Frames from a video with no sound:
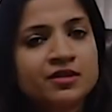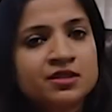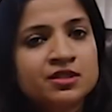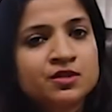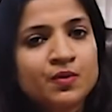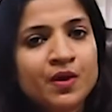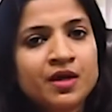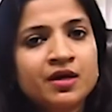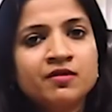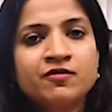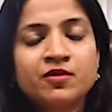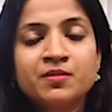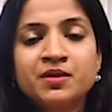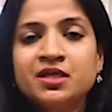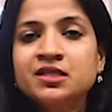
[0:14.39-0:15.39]
first one
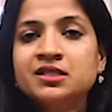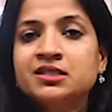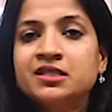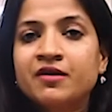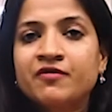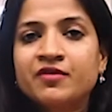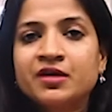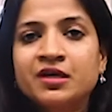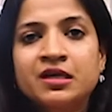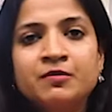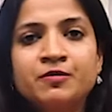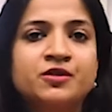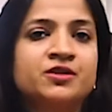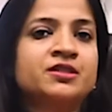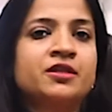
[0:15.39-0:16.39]
for me is definitely
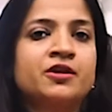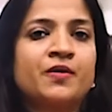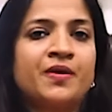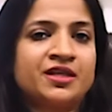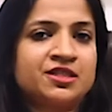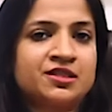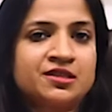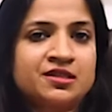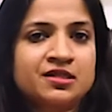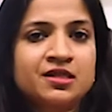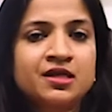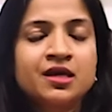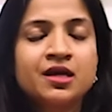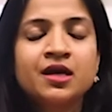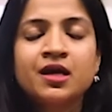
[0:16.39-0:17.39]
personal questions.
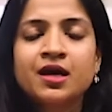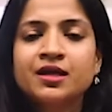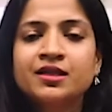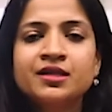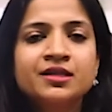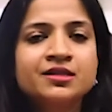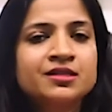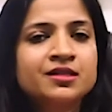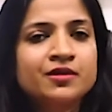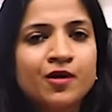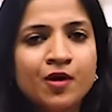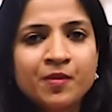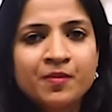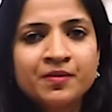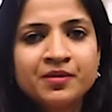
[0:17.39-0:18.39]
I think it's a
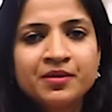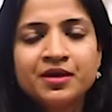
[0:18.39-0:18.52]
norm.